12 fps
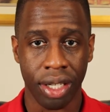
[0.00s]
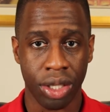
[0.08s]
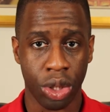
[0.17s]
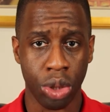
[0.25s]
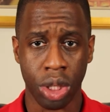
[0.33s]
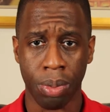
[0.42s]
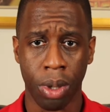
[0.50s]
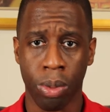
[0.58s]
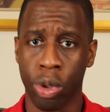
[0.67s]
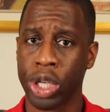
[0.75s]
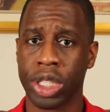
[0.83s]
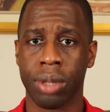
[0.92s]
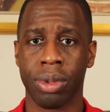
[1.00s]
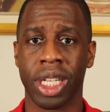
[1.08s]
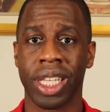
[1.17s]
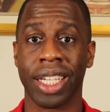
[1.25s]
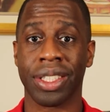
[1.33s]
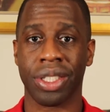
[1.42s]
shows up appreciably
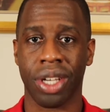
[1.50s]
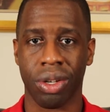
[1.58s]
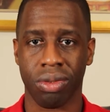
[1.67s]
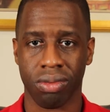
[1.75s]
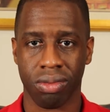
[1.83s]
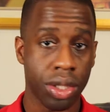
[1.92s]
less so.